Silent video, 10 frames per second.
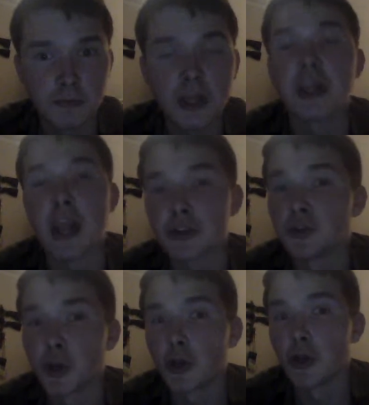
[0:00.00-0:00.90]
Kicking ass
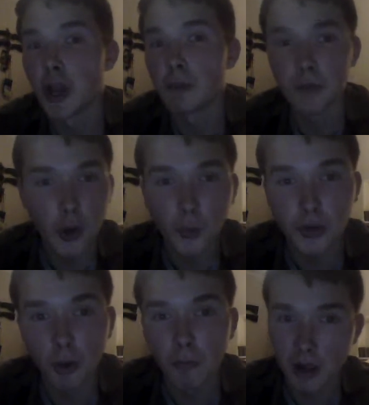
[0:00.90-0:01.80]
and taking name. There we
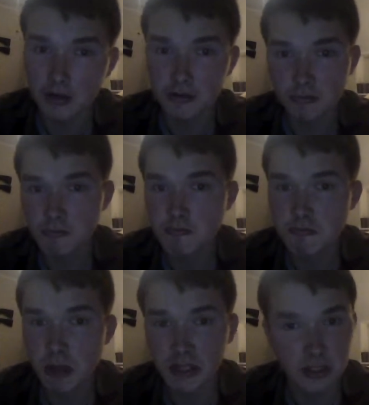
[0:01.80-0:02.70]
go. That's
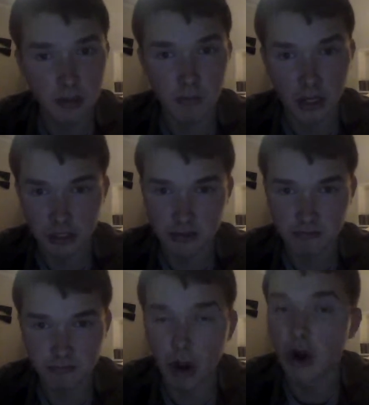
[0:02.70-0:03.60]
the best
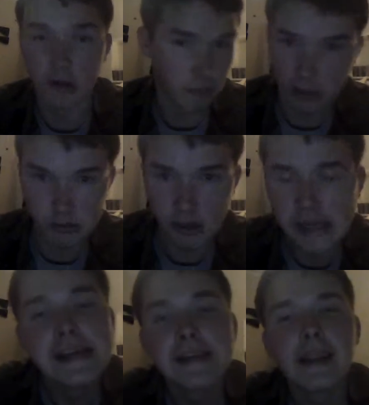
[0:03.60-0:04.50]
part of it.
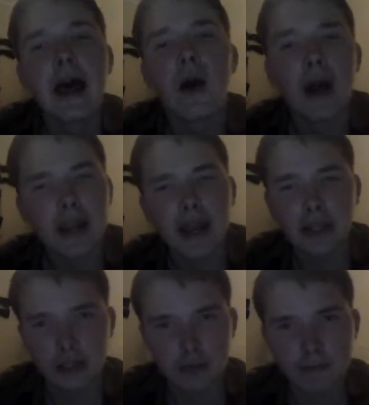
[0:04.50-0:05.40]
Now, I got
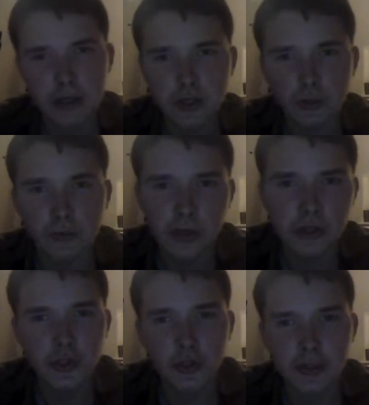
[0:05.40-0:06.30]
a special feature